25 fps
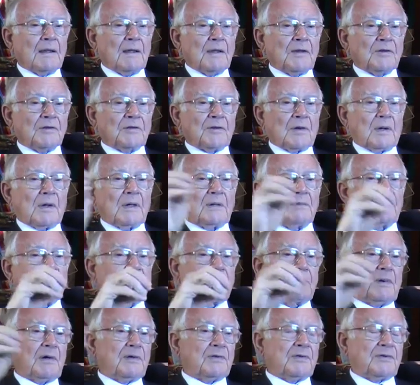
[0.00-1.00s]
So I was
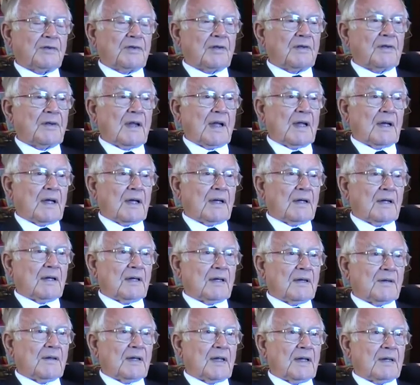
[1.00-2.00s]
posted there,
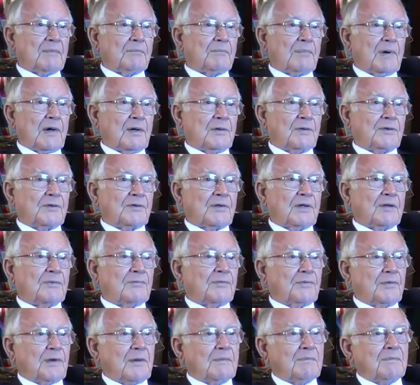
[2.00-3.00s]
and then posted
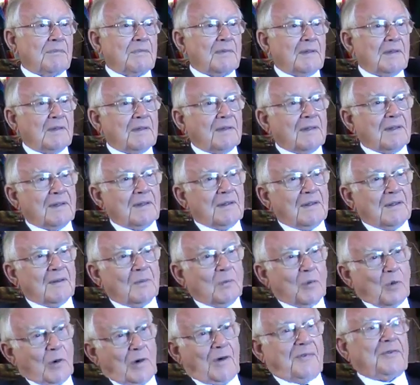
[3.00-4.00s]
from
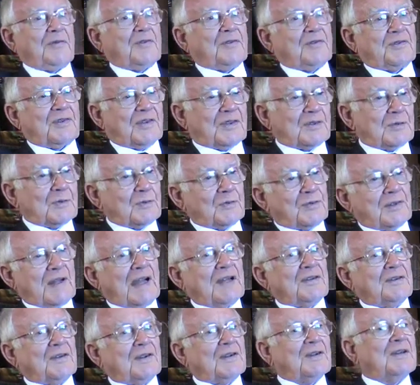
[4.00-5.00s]
War Office Signals
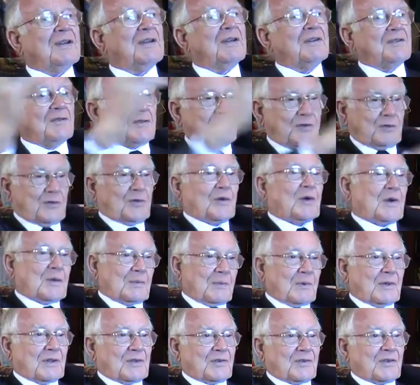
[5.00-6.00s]
London to
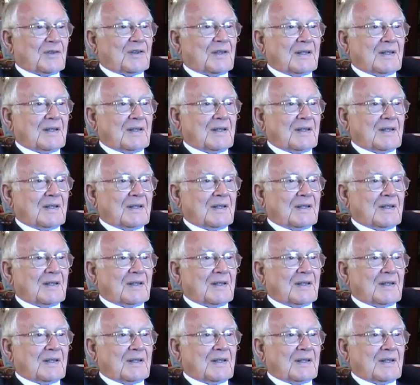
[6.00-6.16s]
Droitwich.